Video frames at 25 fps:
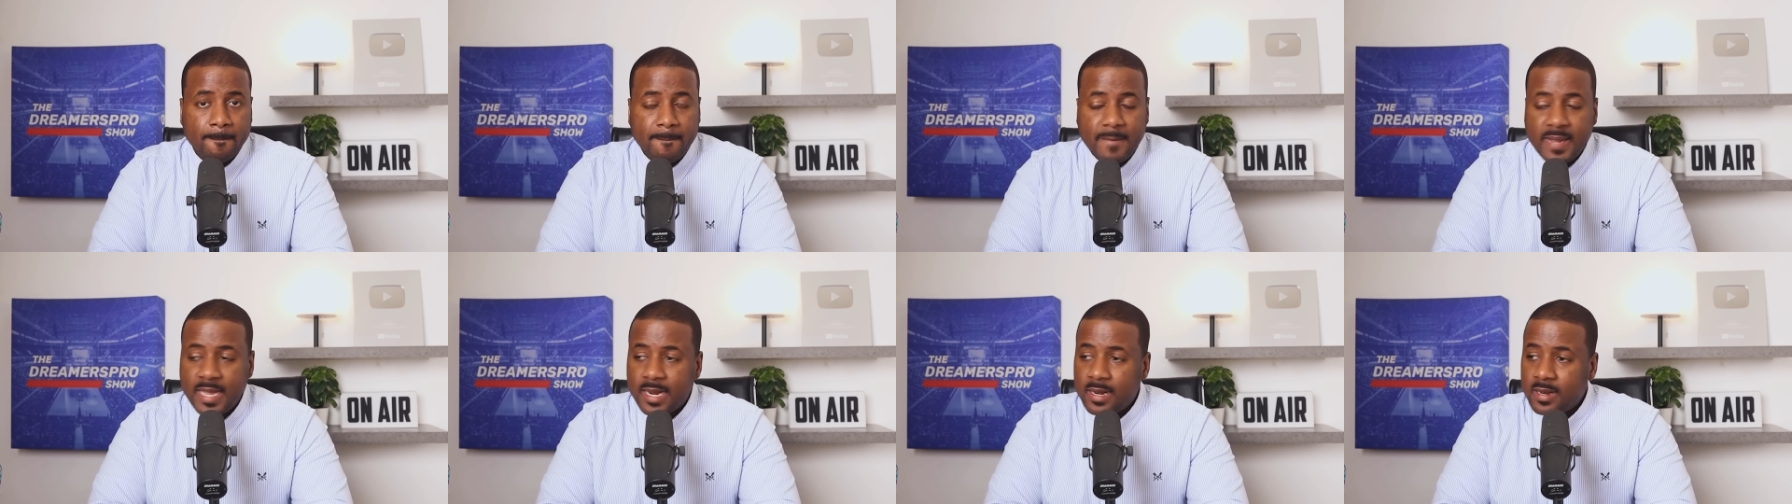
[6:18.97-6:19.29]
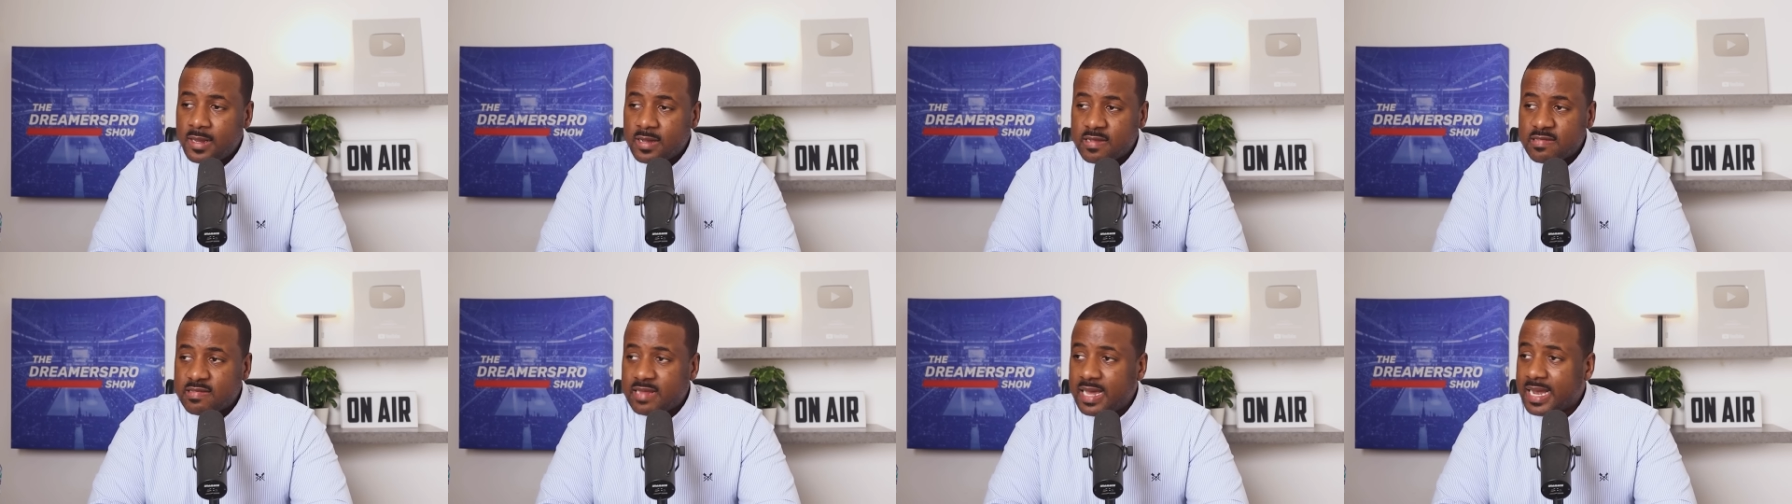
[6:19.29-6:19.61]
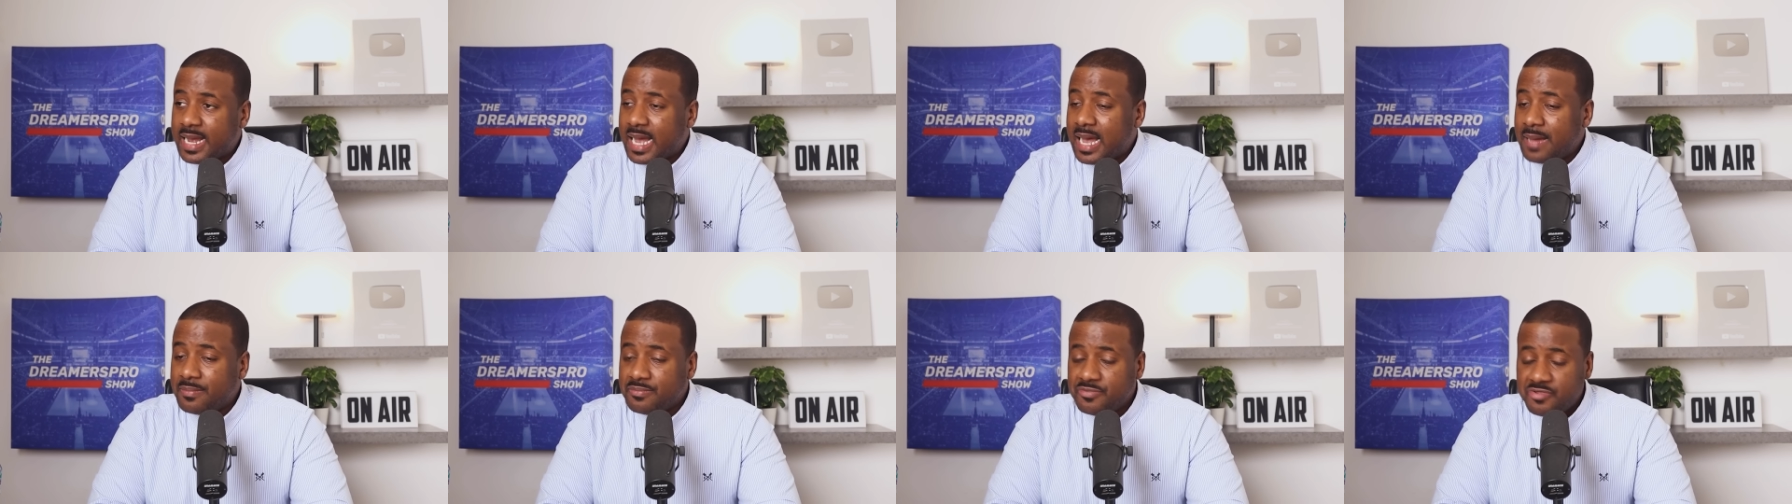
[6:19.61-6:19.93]
It looks
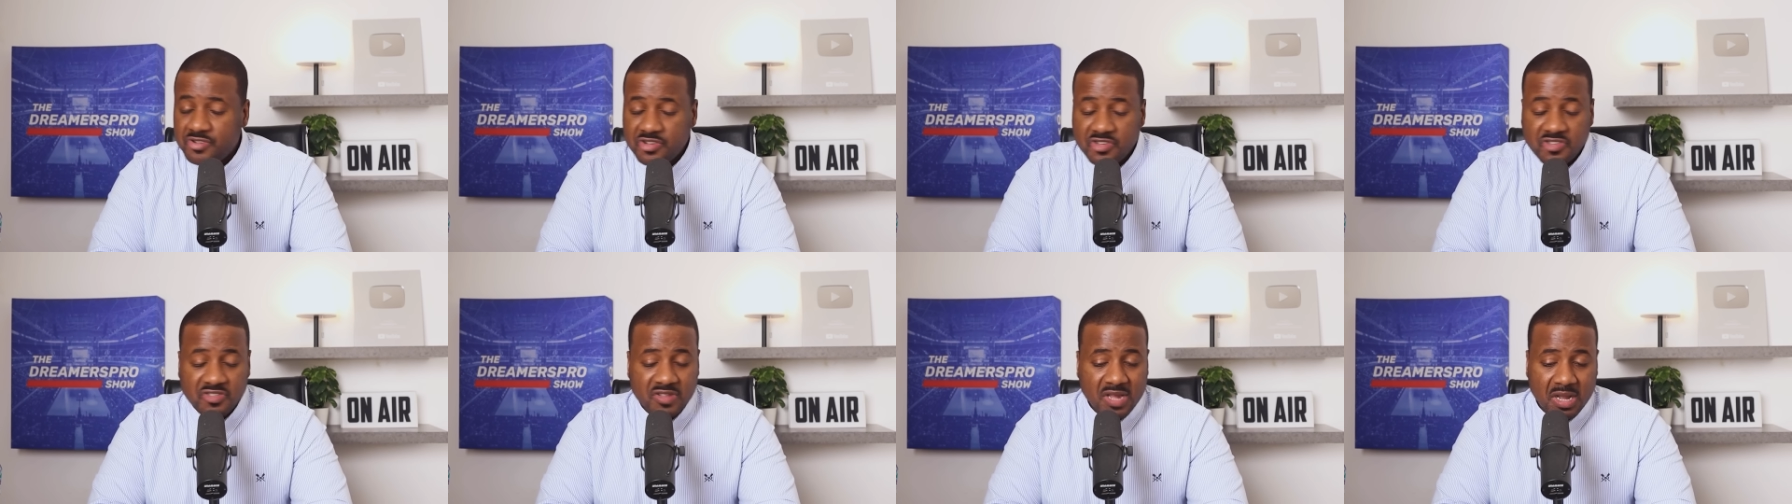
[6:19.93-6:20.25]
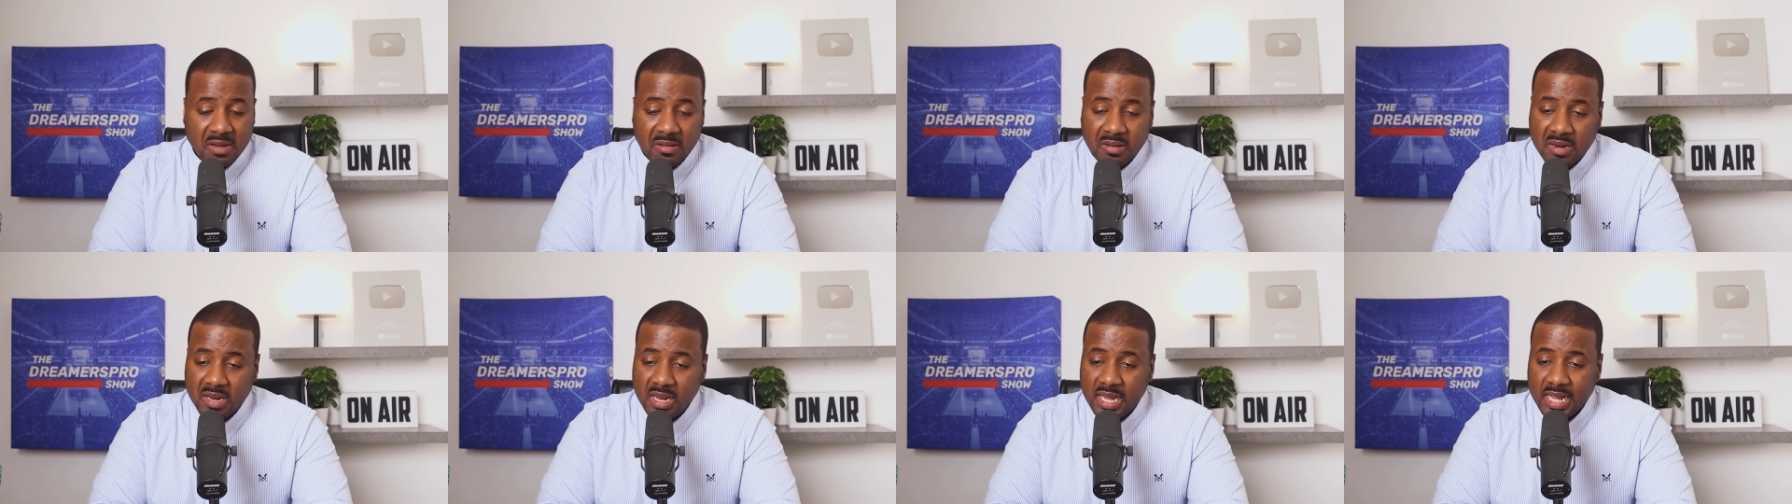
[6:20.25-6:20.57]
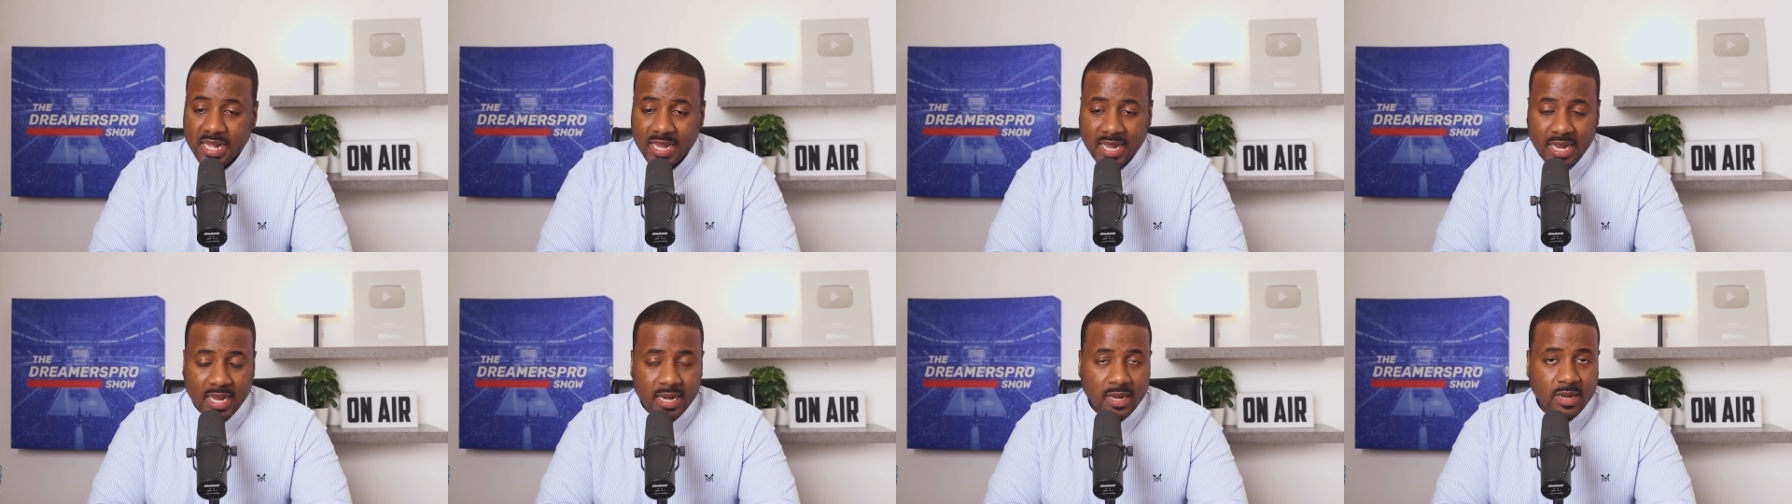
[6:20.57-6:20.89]
like I'm just not gonna
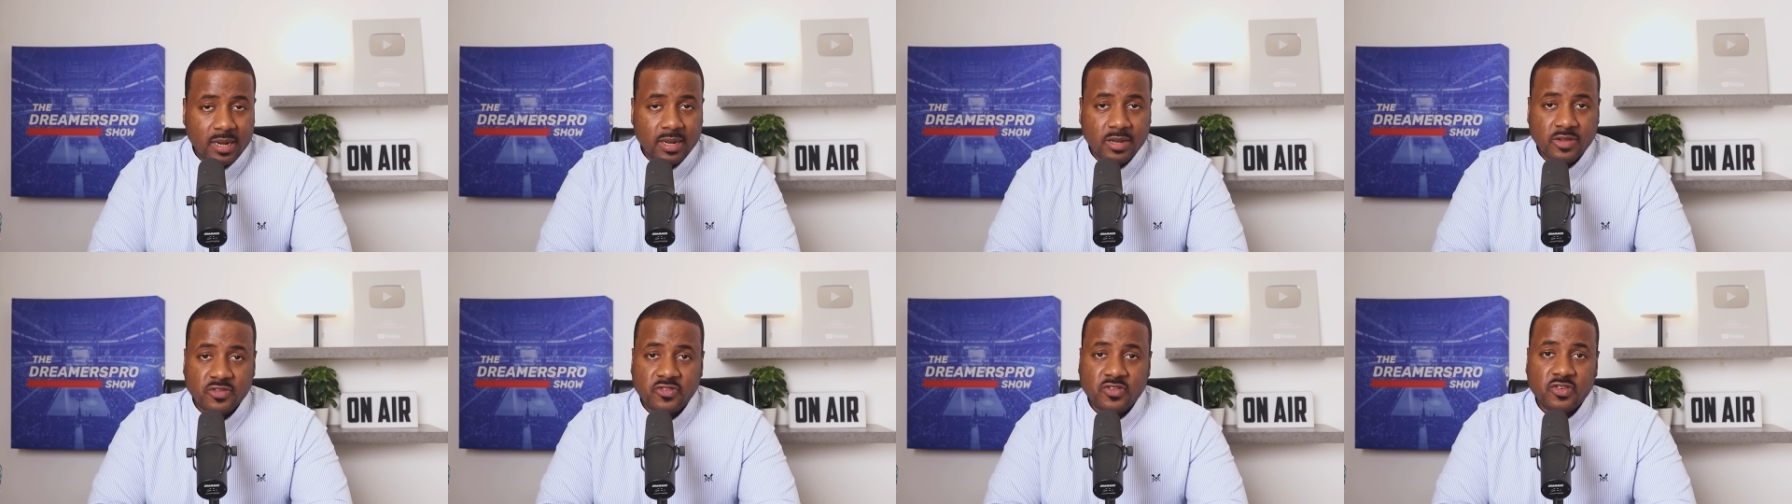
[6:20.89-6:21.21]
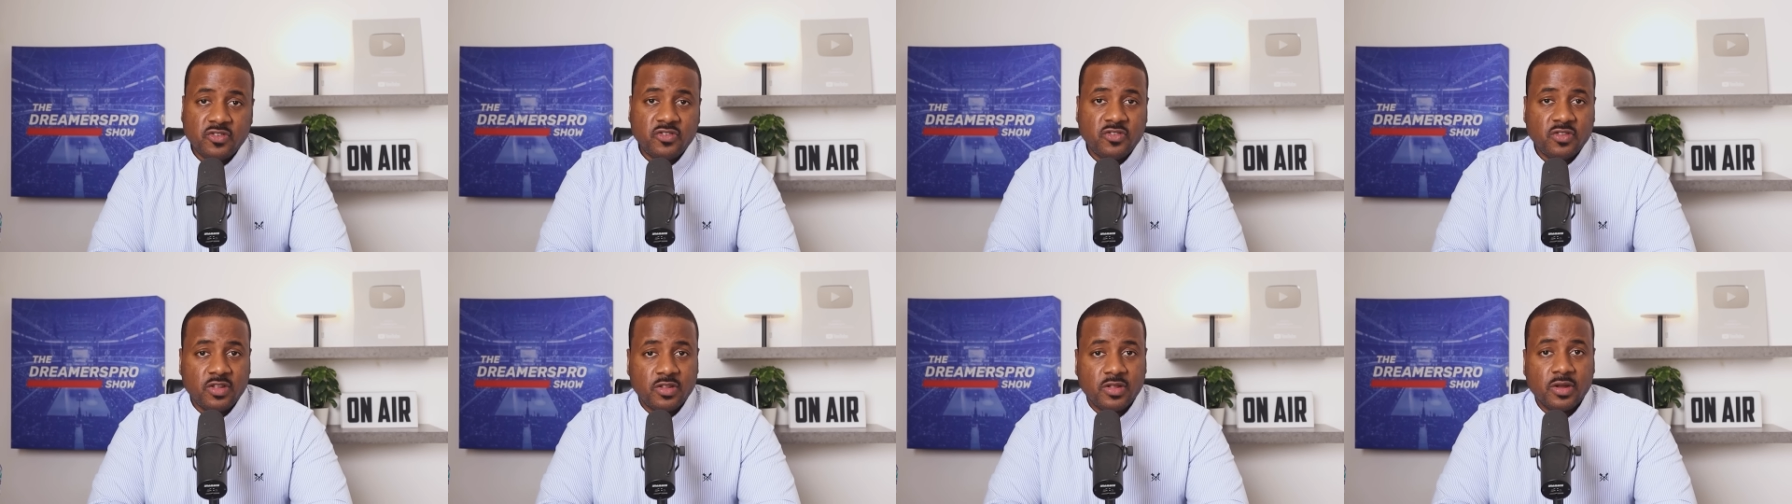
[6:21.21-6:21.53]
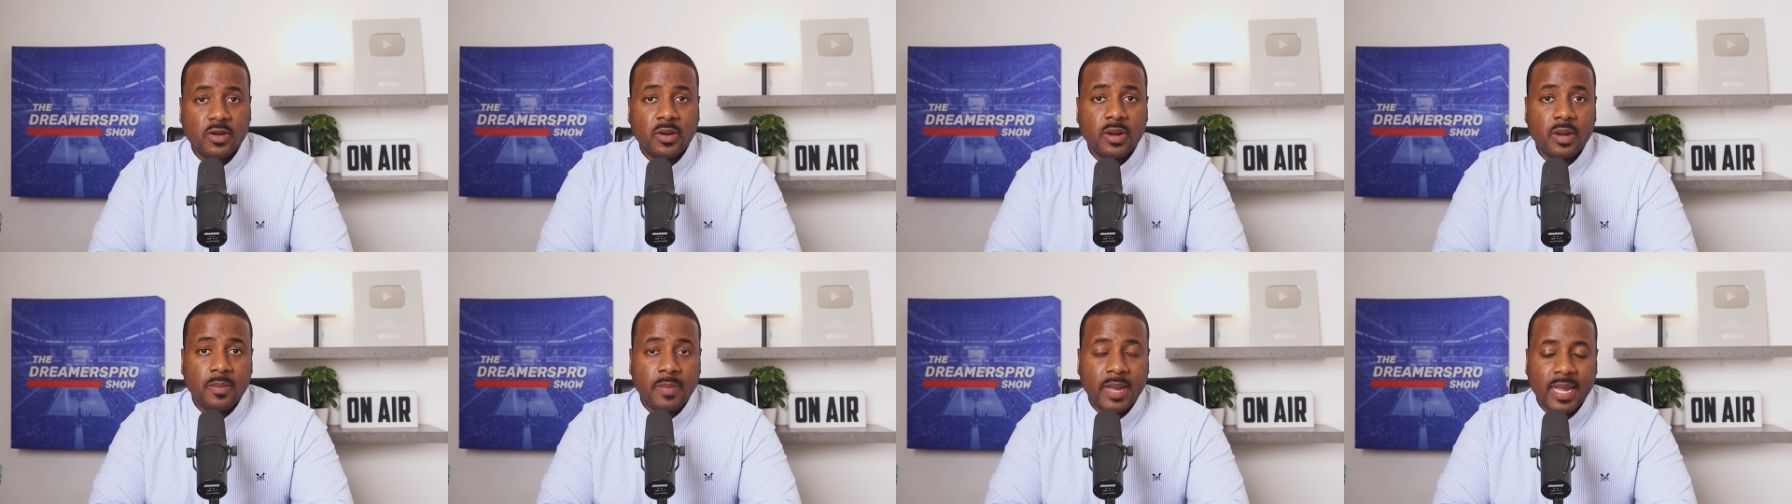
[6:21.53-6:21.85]
like any of the decisions that
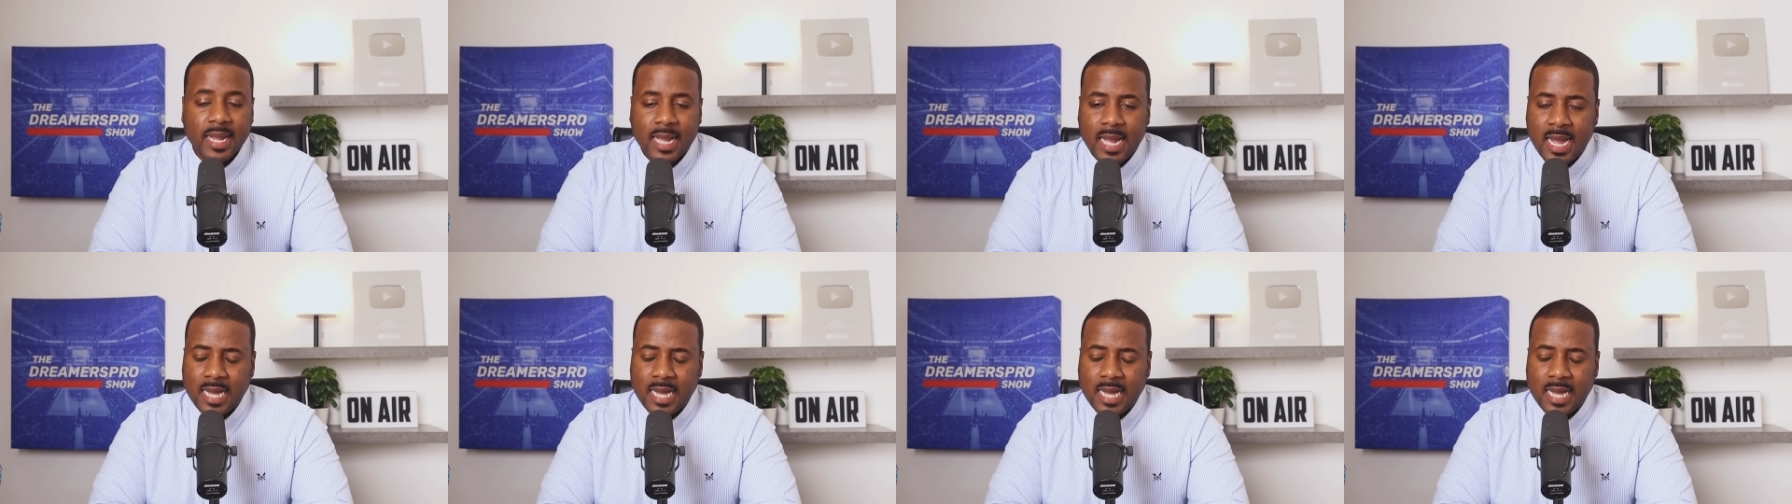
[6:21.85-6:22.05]
they're gonna make.